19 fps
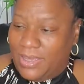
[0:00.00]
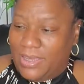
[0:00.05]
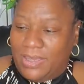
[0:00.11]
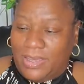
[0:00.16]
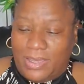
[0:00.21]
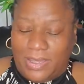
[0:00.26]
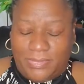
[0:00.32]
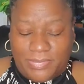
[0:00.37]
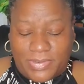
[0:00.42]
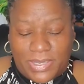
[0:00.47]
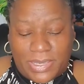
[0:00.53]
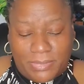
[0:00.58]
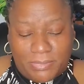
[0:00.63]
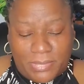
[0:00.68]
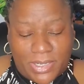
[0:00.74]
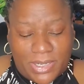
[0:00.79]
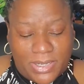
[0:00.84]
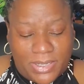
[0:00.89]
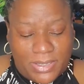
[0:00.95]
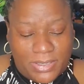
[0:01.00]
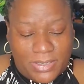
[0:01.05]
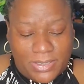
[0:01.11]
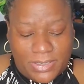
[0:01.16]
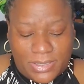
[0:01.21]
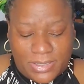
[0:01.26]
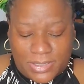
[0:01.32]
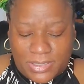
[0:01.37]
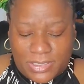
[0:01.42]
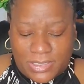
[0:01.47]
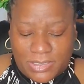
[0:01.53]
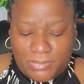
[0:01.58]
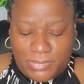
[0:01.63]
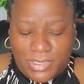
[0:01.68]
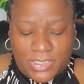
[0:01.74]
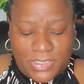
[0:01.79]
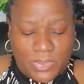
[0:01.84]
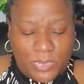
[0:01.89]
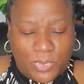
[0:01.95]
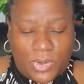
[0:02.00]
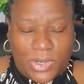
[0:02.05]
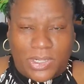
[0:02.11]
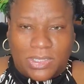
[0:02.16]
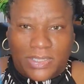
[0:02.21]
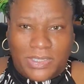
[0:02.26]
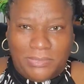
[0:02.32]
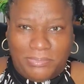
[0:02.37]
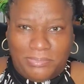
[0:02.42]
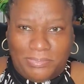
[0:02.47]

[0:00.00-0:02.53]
I've got my Clements wallet.